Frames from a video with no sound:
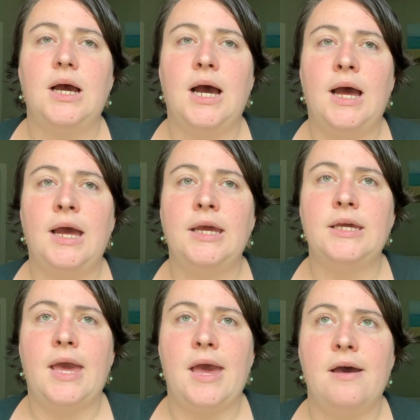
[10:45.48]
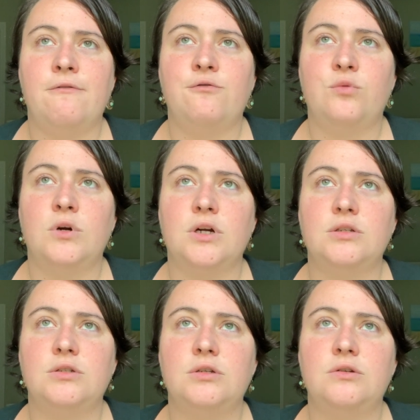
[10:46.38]
I have
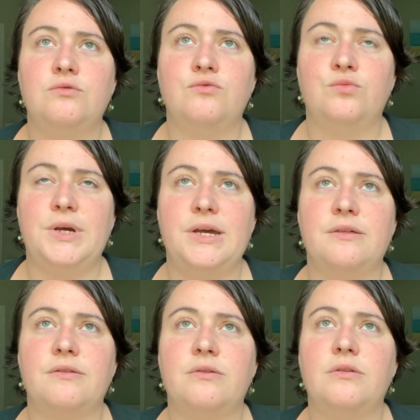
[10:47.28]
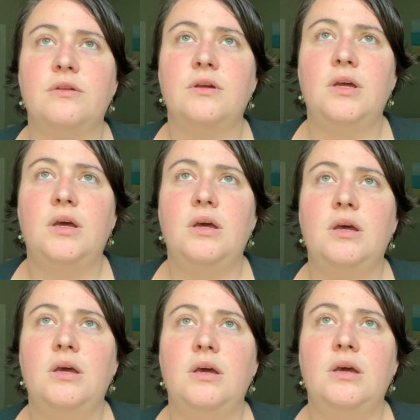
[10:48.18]
worked with
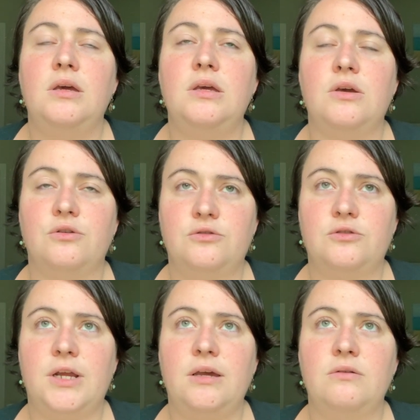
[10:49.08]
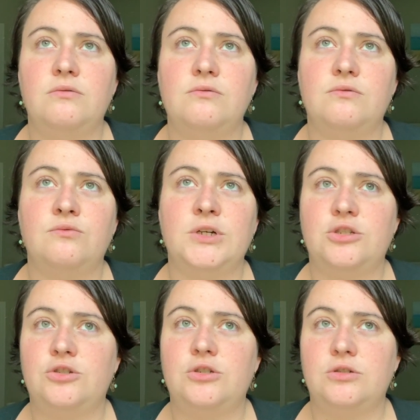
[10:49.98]
Eostre,
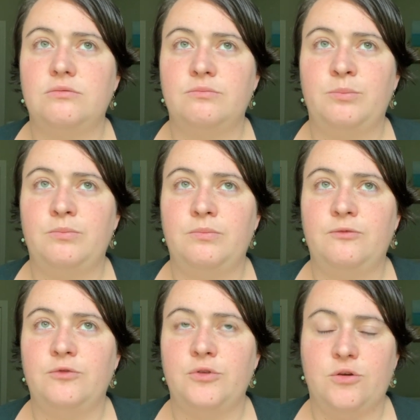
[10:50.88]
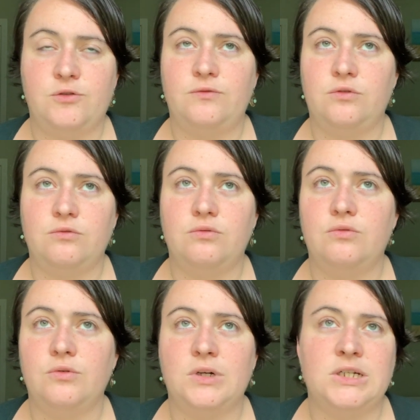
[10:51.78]
which, for those of you
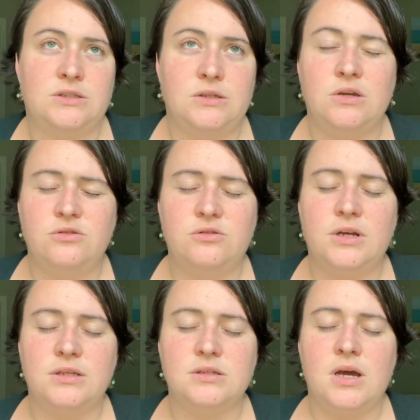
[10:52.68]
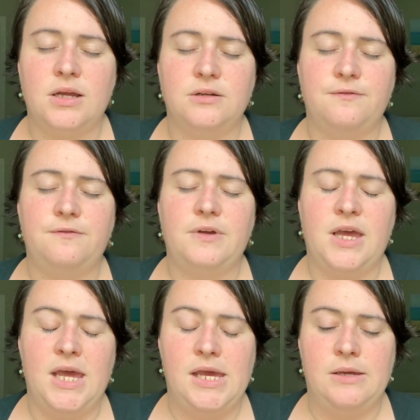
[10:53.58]
who, because Eostre is kind of
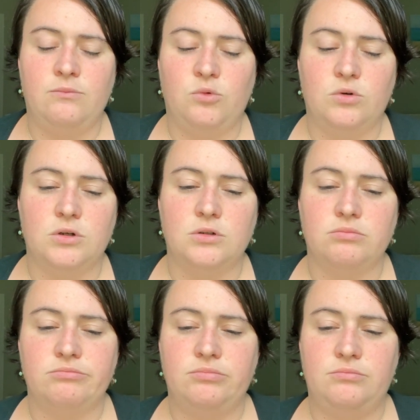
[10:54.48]
a more,